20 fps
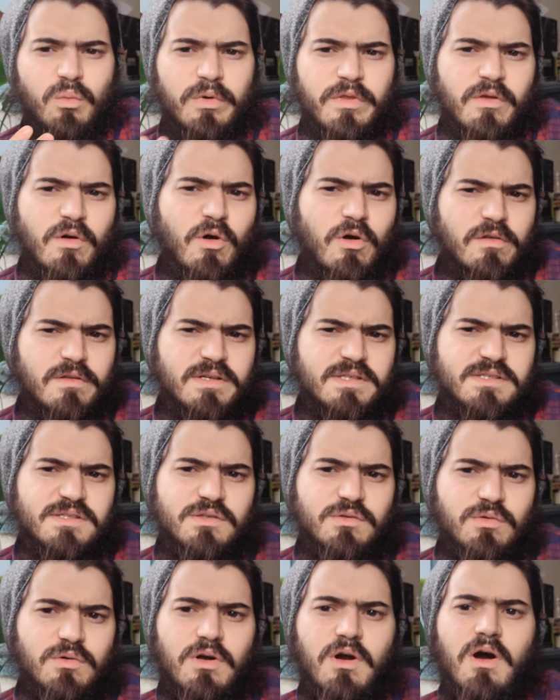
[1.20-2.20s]
With all these
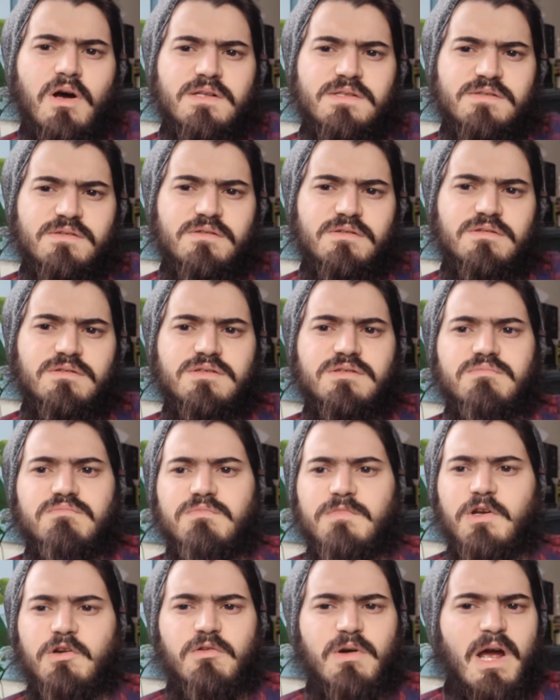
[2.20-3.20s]
new consoles,
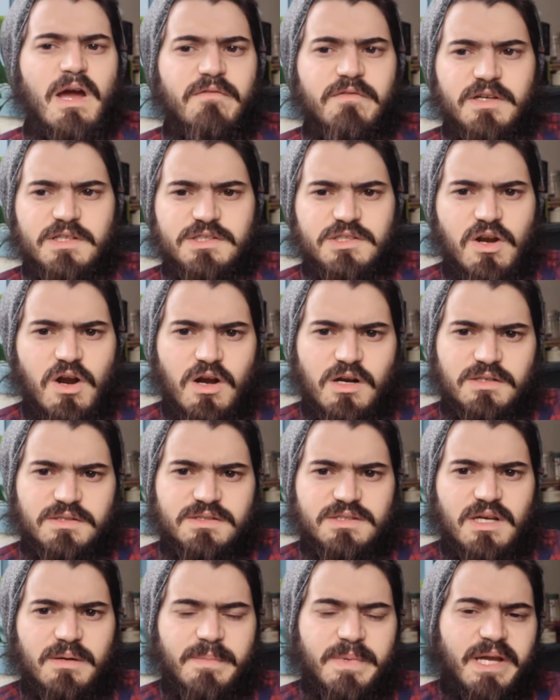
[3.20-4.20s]
graphics
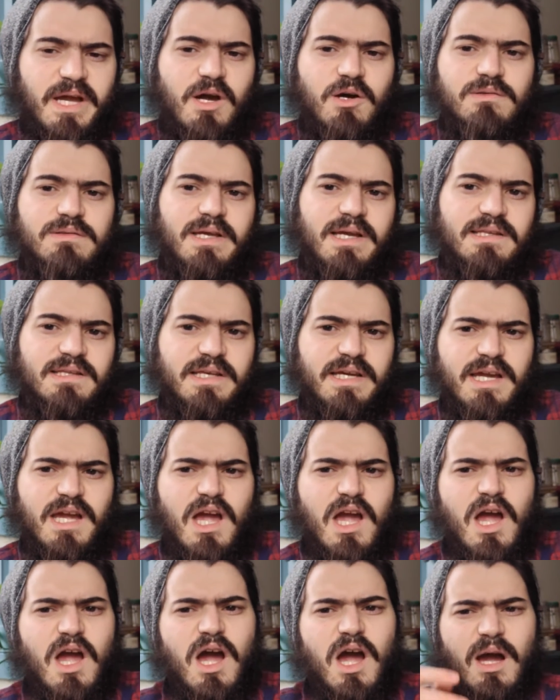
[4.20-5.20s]
cards coming out lately,
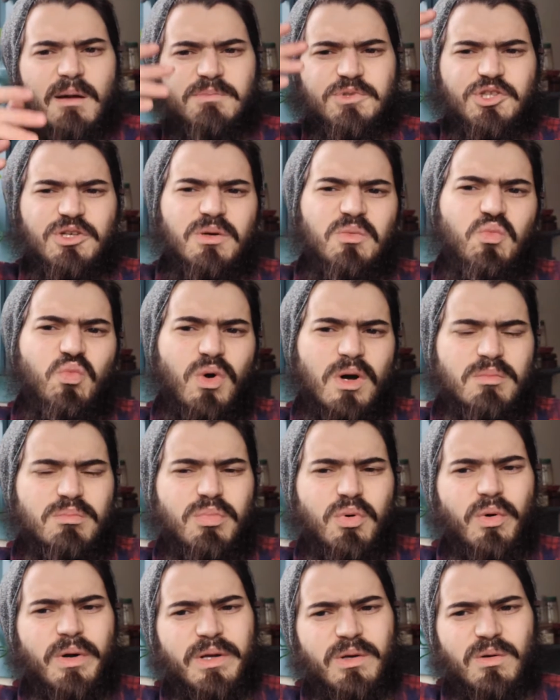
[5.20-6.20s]
I'm sure at one
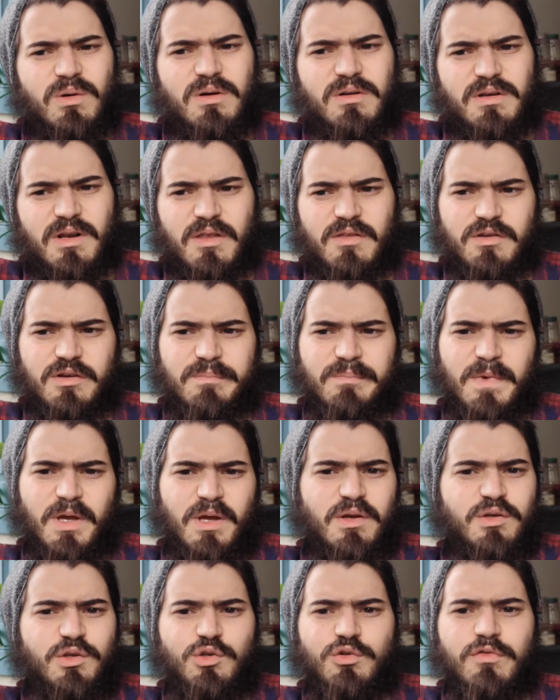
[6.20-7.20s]
point or another
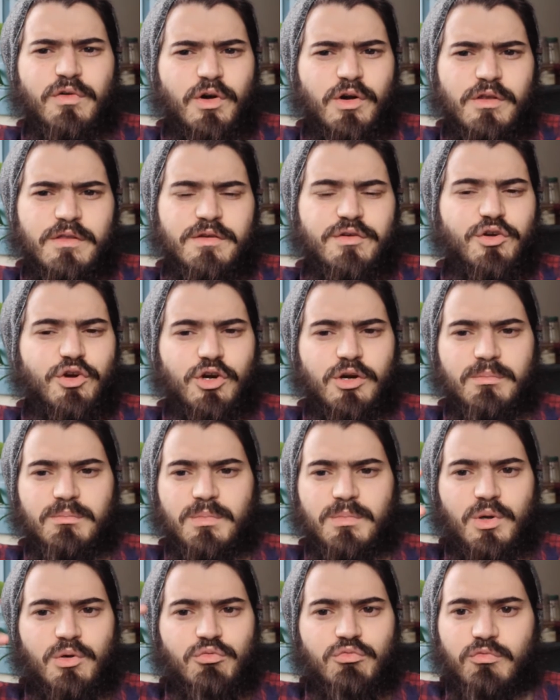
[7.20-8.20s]
you've heard of the term
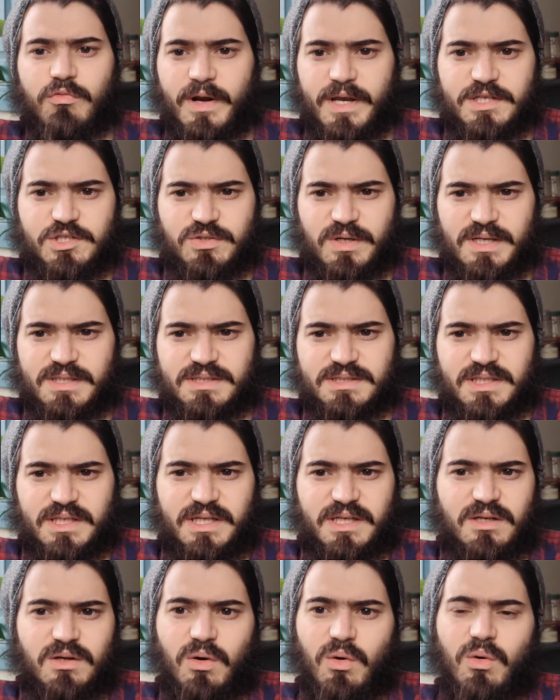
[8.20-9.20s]
ray
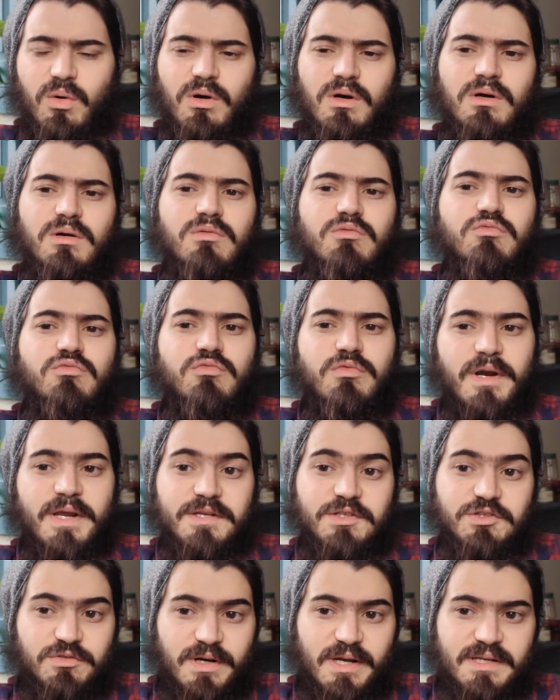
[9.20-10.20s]
tracing or ray
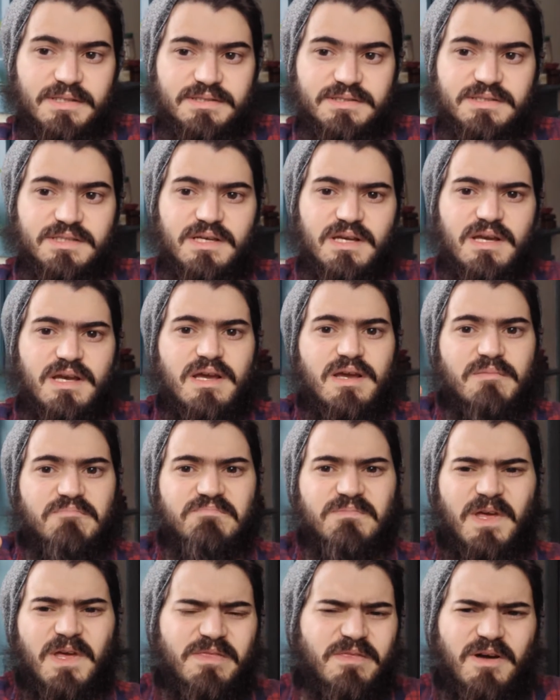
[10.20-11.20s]
traced,
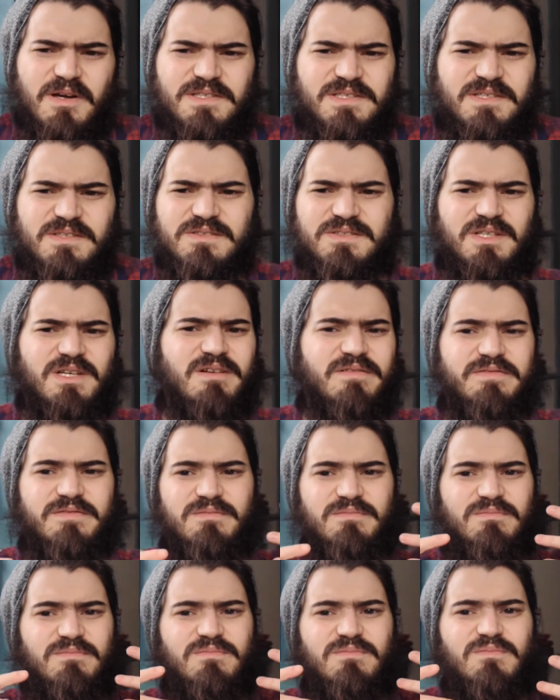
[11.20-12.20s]
and thought to yourself,
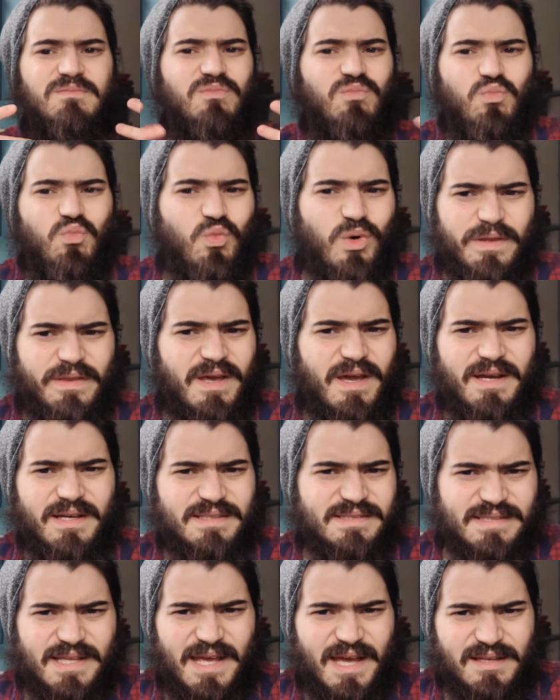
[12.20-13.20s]
what the heck
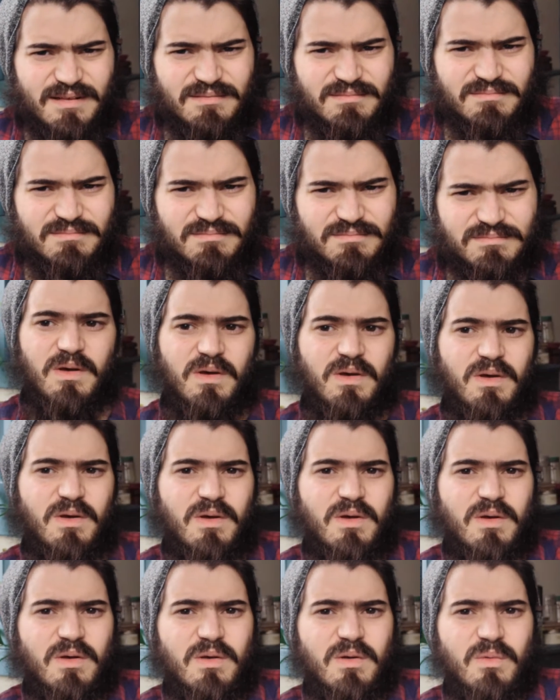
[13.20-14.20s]
is that?
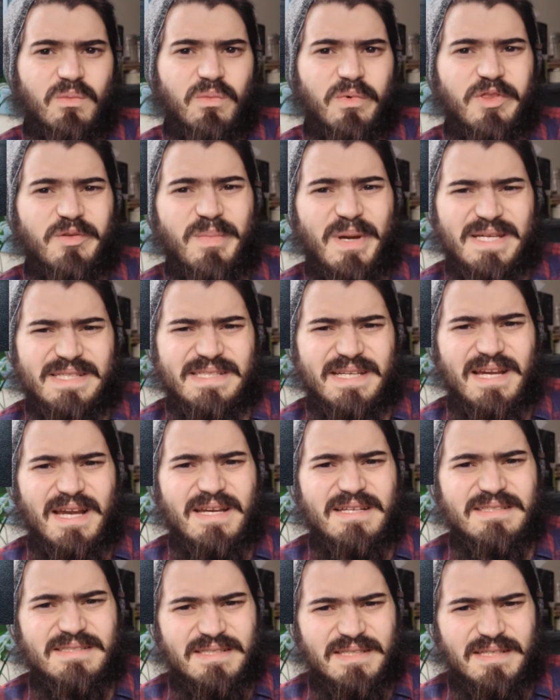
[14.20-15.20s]
Well, the basic
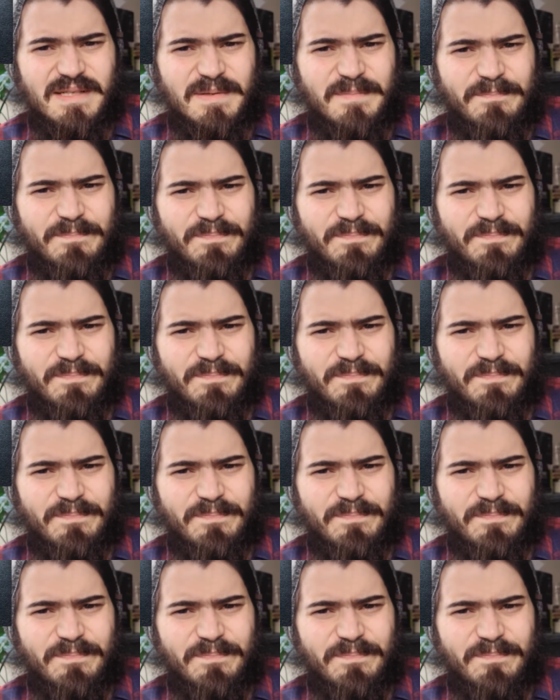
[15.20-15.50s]
idea